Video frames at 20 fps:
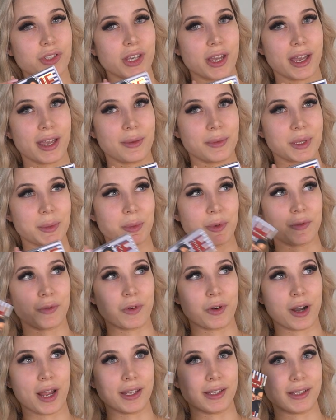times
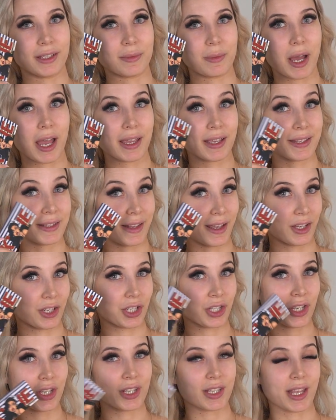before I did my
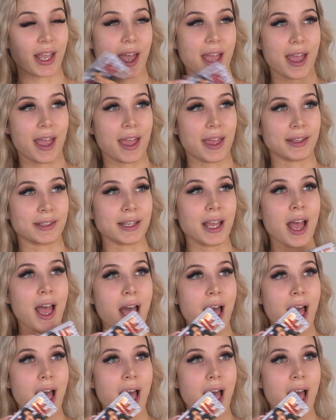extensions and